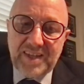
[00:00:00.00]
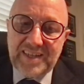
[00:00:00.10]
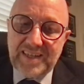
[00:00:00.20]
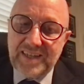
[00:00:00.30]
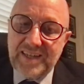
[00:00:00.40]

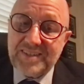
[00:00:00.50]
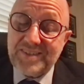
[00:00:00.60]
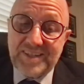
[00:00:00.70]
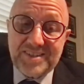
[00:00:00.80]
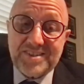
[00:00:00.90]

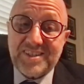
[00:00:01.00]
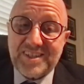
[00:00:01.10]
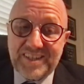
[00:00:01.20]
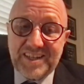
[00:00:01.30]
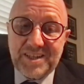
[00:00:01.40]
it's
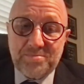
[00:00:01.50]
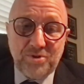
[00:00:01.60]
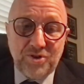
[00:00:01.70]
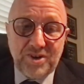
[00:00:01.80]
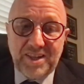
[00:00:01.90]
clearly
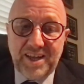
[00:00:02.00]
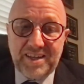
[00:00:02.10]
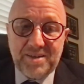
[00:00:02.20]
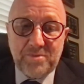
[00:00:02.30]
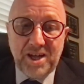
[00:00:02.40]

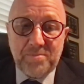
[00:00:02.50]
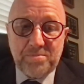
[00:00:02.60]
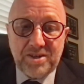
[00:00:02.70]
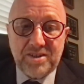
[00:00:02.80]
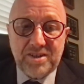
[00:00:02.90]
borderline, in my
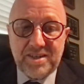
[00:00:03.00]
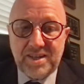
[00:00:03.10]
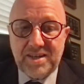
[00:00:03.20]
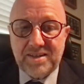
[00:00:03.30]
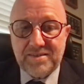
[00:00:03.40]
opinion,
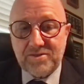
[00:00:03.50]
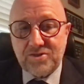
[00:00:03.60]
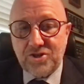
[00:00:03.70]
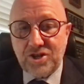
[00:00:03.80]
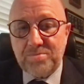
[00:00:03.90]
and
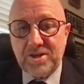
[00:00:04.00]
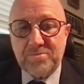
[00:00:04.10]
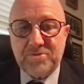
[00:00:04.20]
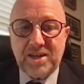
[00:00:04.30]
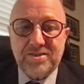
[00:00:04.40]
could have been
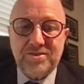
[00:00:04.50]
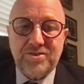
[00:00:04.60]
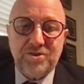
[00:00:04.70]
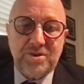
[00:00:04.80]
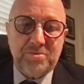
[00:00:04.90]
objected
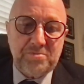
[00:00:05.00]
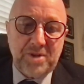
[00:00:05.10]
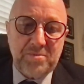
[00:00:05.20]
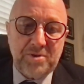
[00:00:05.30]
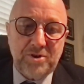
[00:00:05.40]
to. I mean,
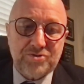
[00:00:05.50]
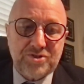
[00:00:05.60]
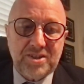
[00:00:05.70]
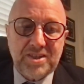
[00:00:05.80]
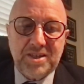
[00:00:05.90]
maybe a
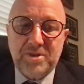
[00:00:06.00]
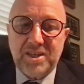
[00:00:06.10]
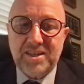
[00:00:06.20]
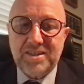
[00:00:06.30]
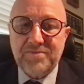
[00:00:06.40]
motion in limine
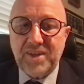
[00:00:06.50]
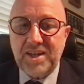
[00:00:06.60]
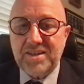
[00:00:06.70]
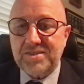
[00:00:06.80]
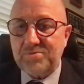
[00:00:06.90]
in
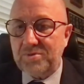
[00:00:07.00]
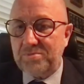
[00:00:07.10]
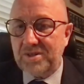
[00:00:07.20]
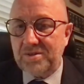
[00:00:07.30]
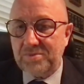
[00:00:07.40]
advance would have
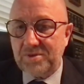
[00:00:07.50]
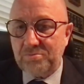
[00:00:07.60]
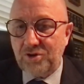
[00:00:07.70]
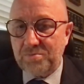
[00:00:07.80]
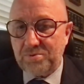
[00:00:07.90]
been
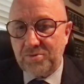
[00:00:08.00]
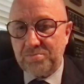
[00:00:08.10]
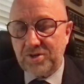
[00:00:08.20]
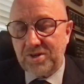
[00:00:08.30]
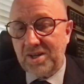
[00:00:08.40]
more
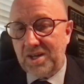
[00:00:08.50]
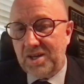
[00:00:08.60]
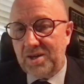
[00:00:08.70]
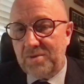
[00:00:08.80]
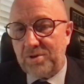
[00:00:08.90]
appropriate.
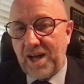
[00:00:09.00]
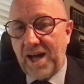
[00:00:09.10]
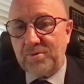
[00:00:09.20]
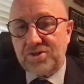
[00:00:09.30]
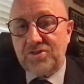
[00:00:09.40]
But
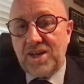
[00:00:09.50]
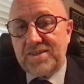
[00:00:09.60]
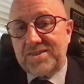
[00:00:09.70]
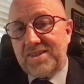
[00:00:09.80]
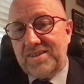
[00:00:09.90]
I would
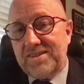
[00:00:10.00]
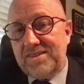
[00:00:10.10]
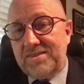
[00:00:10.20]
suggest that